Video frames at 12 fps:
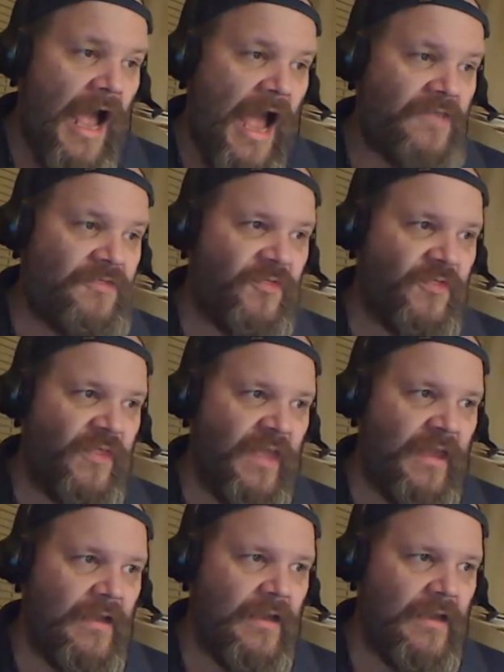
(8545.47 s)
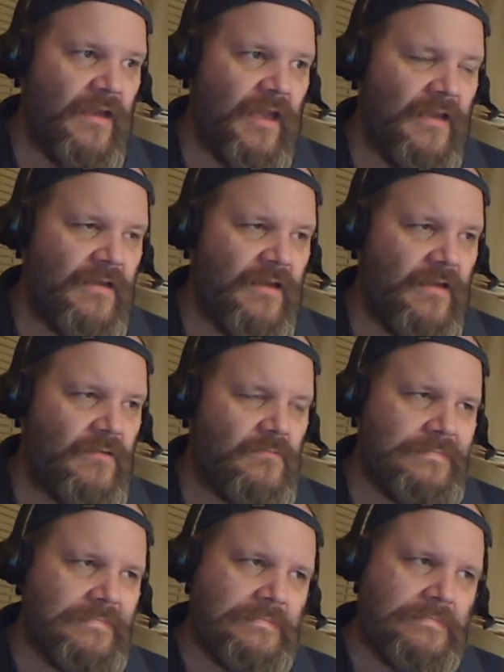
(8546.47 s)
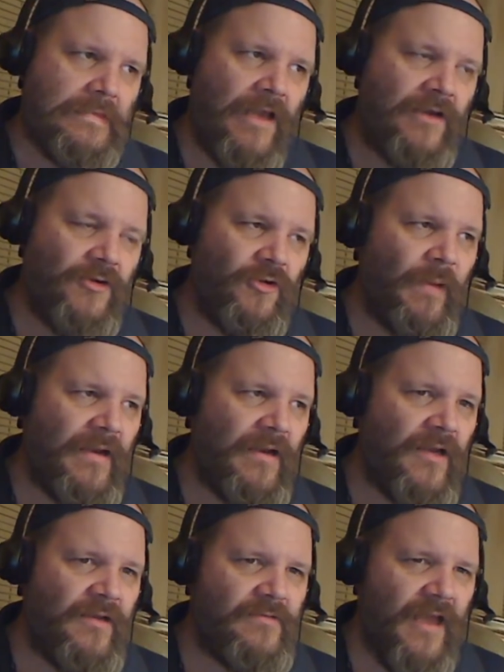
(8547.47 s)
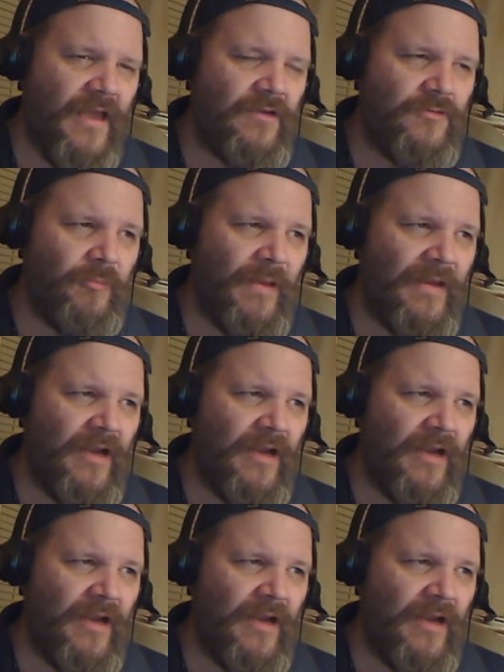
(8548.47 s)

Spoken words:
I think it. I don't know about